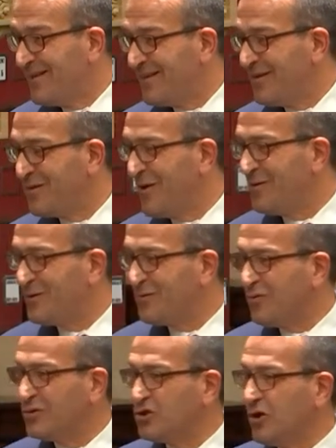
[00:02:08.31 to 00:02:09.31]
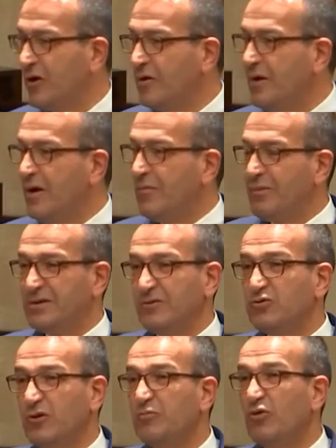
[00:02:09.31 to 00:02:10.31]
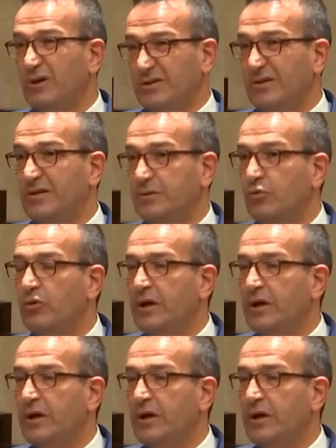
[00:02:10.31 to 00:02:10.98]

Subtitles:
than going to the Royal Show, but it's also more accessible.